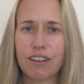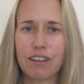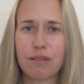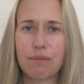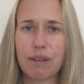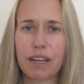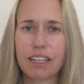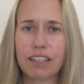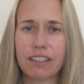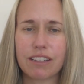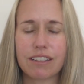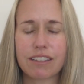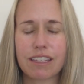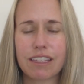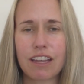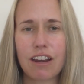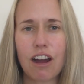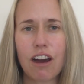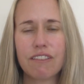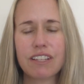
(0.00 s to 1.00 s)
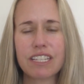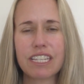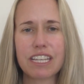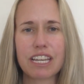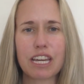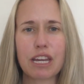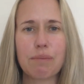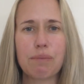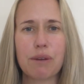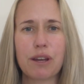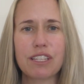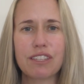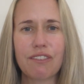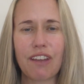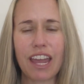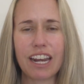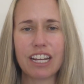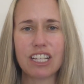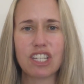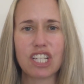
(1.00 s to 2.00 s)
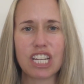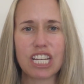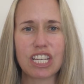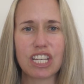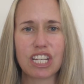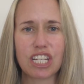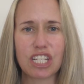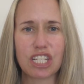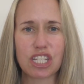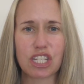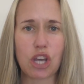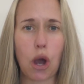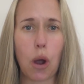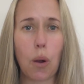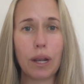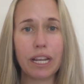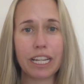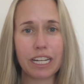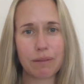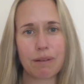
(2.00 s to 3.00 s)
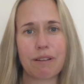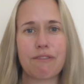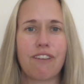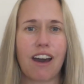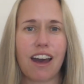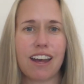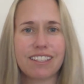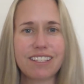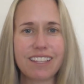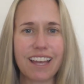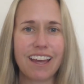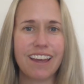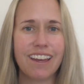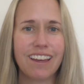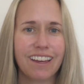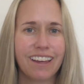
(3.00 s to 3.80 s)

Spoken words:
Oh my goodness. And then obviously you get a burst of energy and you can just go a little bit faster.